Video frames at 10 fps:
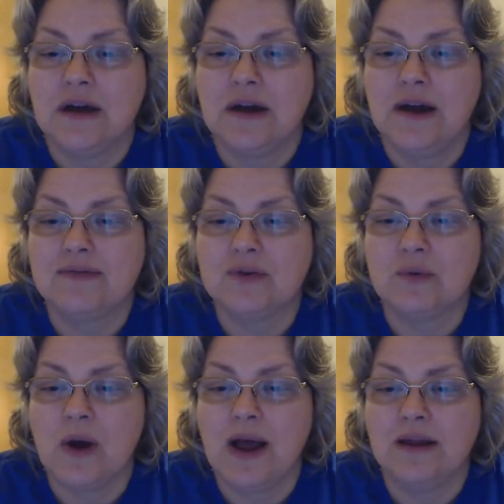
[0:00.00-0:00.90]
after a
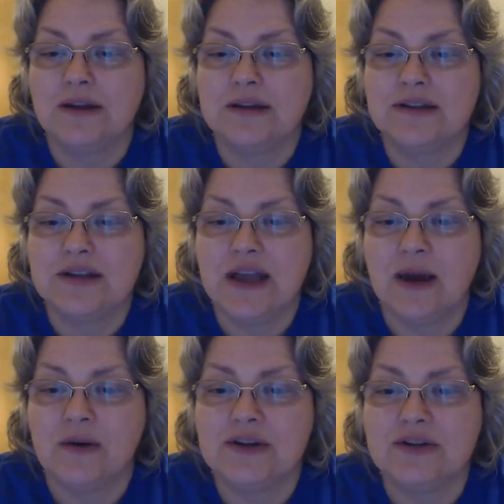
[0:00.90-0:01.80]
while and see
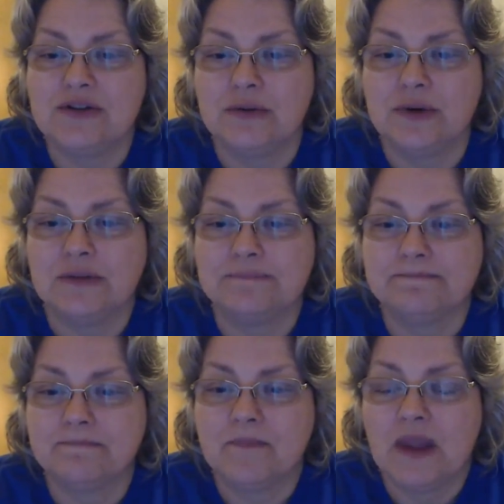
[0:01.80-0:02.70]
how it's doing.
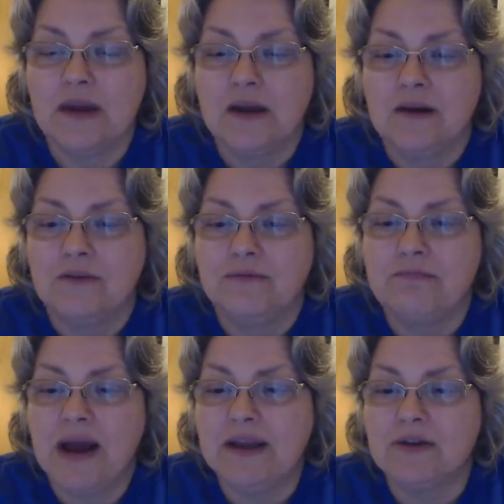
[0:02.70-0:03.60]

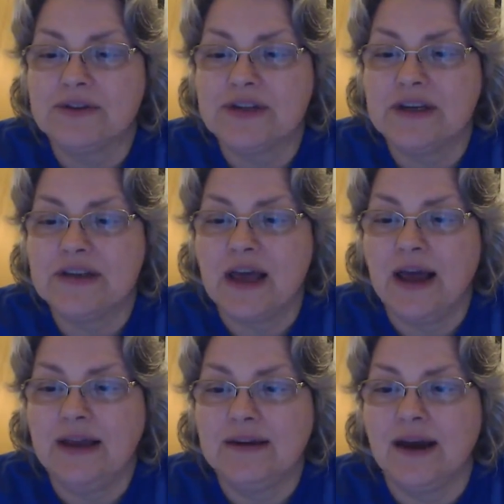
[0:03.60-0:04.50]
Michael says,
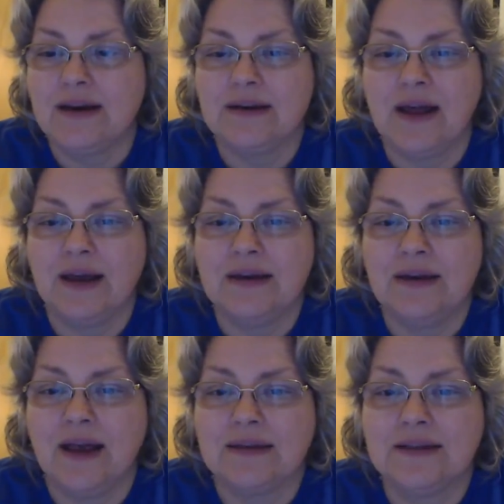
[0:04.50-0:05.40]
I got a light
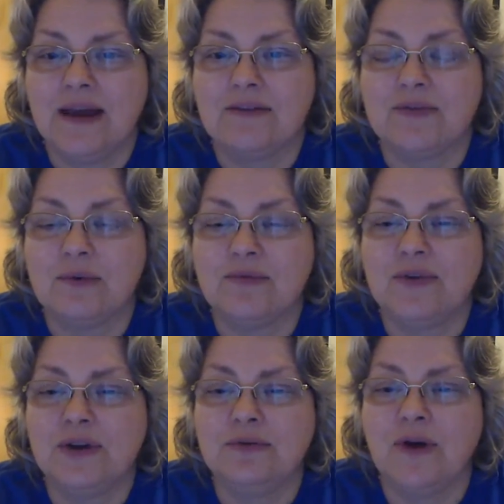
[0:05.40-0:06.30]
like that from
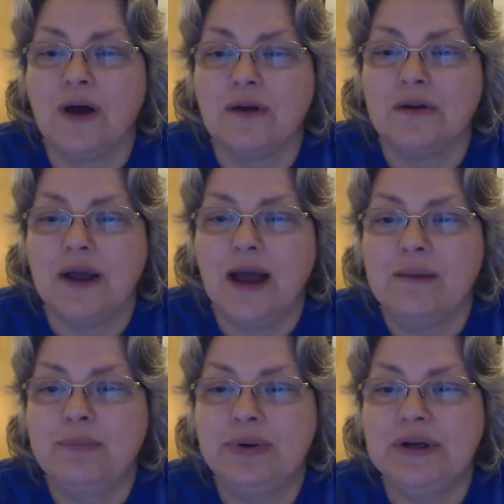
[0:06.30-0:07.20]
Fluval. I
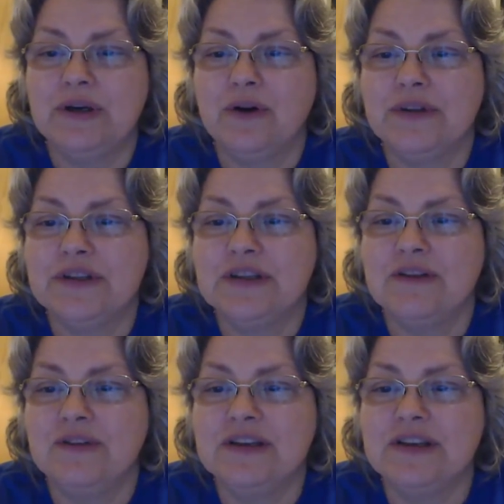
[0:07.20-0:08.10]
put it on the TV